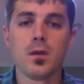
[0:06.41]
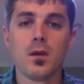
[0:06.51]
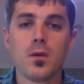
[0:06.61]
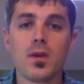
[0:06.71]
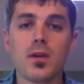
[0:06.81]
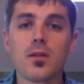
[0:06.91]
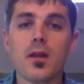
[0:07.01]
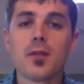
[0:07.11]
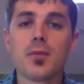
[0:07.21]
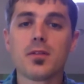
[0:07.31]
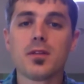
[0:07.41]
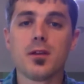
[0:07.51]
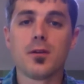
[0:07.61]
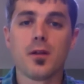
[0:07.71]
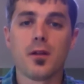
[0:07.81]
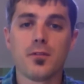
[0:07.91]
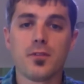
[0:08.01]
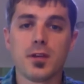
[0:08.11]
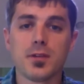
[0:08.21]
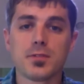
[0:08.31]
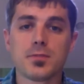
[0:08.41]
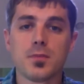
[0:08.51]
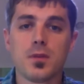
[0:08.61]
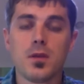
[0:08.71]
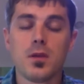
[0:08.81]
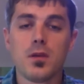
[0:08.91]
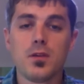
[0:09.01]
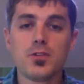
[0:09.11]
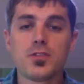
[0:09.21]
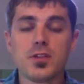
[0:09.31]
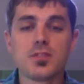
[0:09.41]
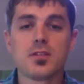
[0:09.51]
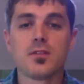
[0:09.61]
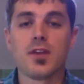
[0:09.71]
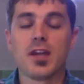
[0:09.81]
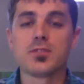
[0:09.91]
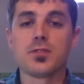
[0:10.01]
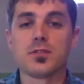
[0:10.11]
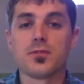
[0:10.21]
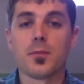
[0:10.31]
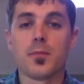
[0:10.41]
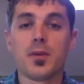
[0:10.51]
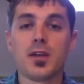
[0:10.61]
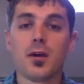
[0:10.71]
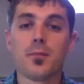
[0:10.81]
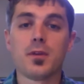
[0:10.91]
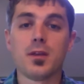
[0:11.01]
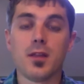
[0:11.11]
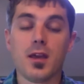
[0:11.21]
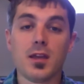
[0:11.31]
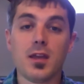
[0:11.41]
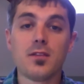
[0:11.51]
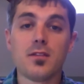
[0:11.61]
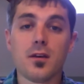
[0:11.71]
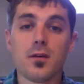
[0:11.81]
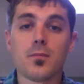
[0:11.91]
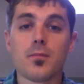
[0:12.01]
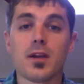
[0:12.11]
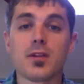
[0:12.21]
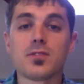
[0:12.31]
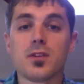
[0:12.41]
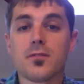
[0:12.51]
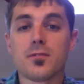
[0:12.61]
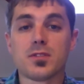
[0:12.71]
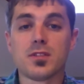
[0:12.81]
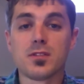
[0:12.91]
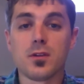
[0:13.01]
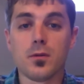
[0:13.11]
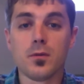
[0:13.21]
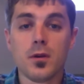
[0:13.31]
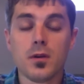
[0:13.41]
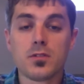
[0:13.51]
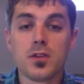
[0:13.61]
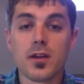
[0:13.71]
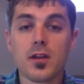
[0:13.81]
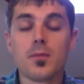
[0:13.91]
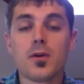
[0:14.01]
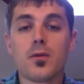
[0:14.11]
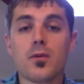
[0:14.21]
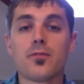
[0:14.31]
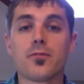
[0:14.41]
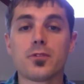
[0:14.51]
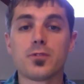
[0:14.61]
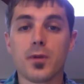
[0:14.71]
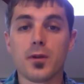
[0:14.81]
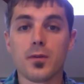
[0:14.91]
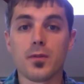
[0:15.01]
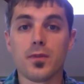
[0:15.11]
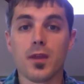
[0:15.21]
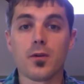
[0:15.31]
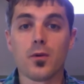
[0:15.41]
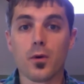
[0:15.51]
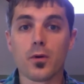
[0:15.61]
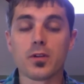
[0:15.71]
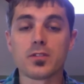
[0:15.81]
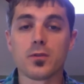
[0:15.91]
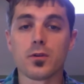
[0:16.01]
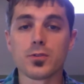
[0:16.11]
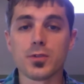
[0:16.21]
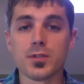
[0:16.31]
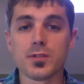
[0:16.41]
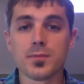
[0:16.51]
We hear a lot about the Internet of Things. Usually it's an evangelist from a big company like Intel, Microsoft, or Cisco talking about a refrigerator that could order us groceries.